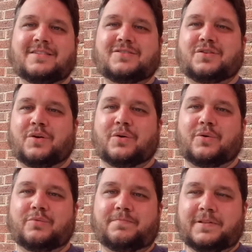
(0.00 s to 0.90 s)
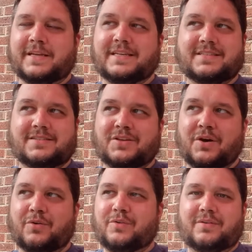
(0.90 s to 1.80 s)
So please,
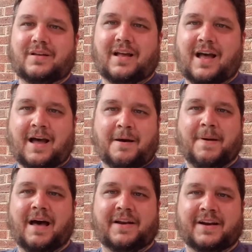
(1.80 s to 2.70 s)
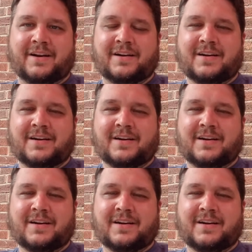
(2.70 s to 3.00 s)
I'm out here.